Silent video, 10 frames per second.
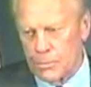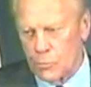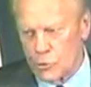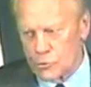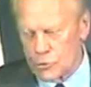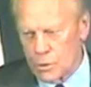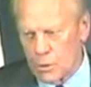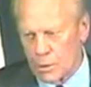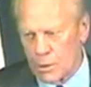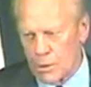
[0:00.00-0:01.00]
were
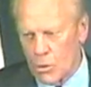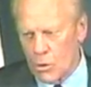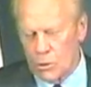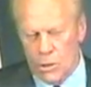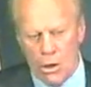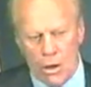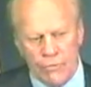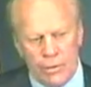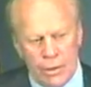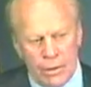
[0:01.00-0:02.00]
called
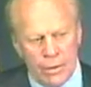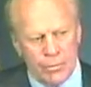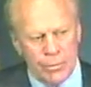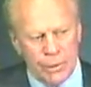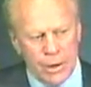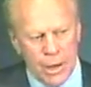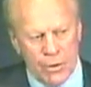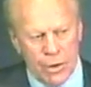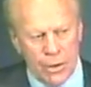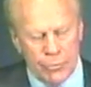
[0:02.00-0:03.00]
off, but
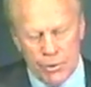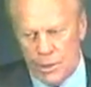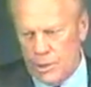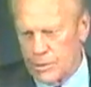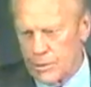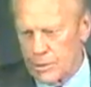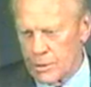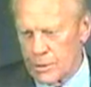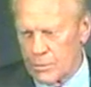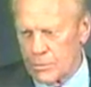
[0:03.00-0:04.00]
now I read
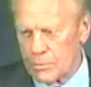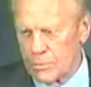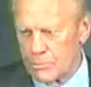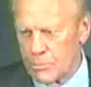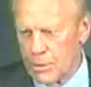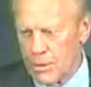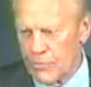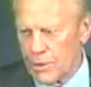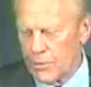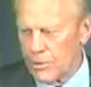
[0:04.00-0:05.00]

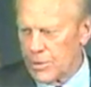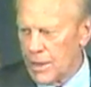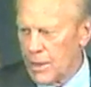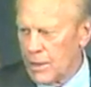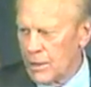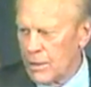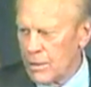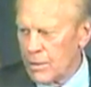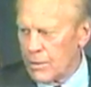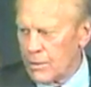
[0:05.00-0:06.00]
every other day
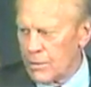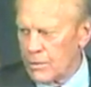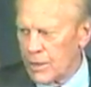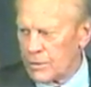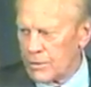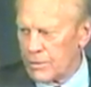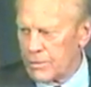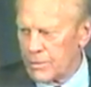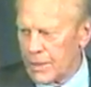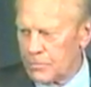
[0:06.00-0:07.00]
that
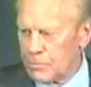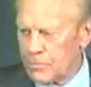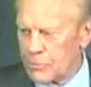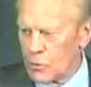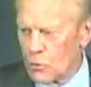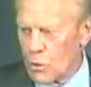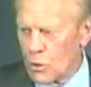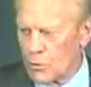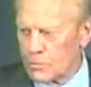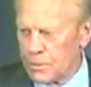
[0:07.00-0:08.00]
that
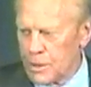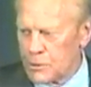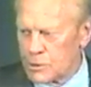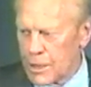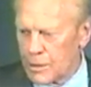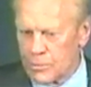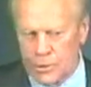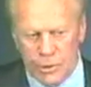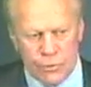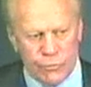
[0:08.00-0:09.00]
so-called peace
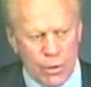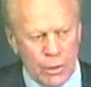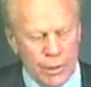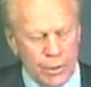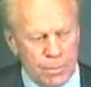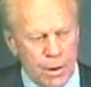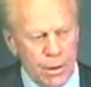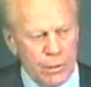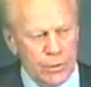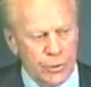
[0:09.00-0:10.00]
settlement is falling
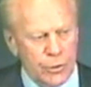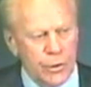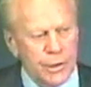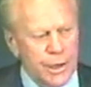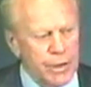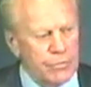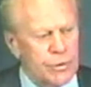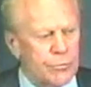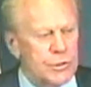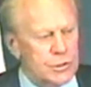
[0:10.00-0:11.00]
apart and you're going to have
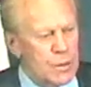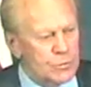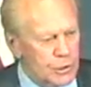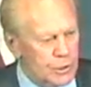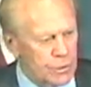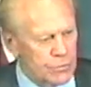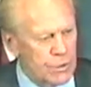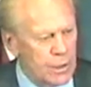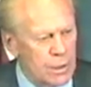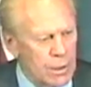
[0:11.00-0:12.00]
a resumption of
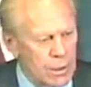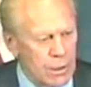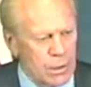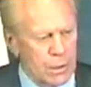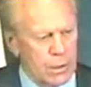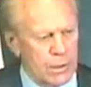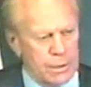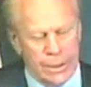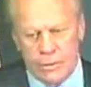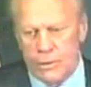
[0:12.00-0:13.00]

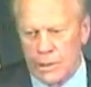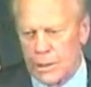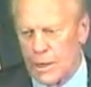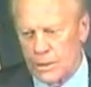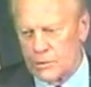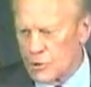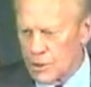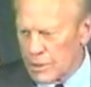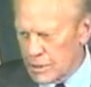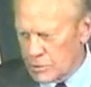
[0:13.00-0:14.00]
ethnic
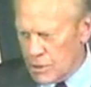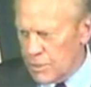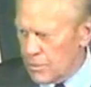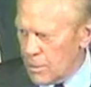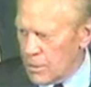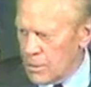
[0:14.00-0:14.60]
cleansing, etc.